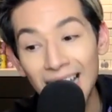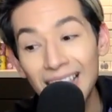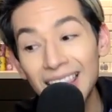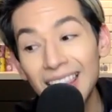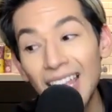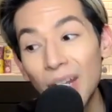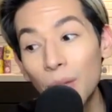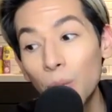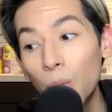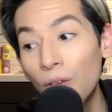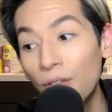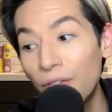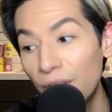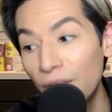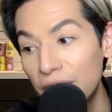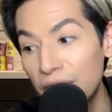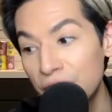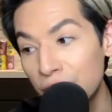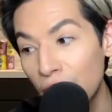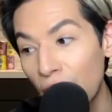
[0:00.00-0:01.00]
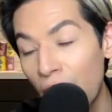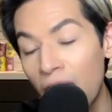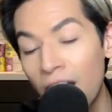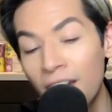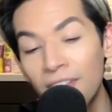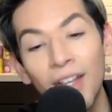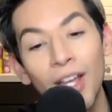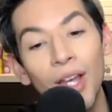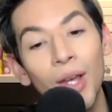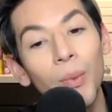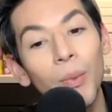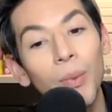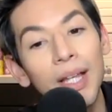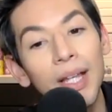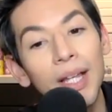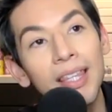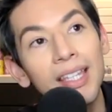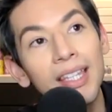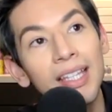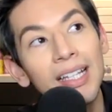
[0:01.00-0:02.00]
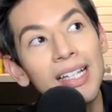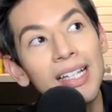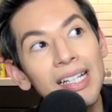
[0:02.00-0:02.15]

And then we'll finish off with